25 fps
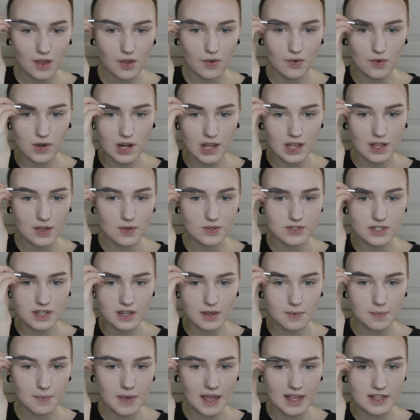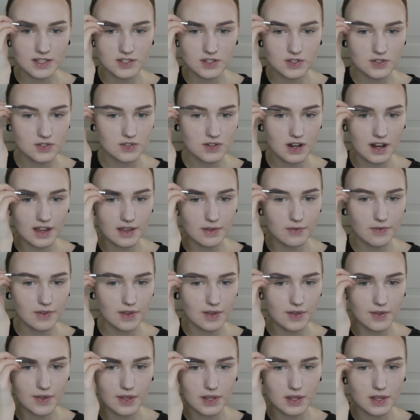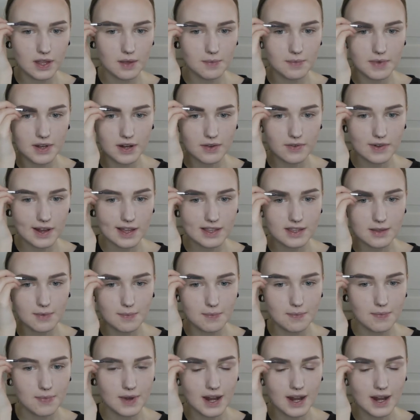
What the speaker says: only using a pencil to like fill in a bit of like the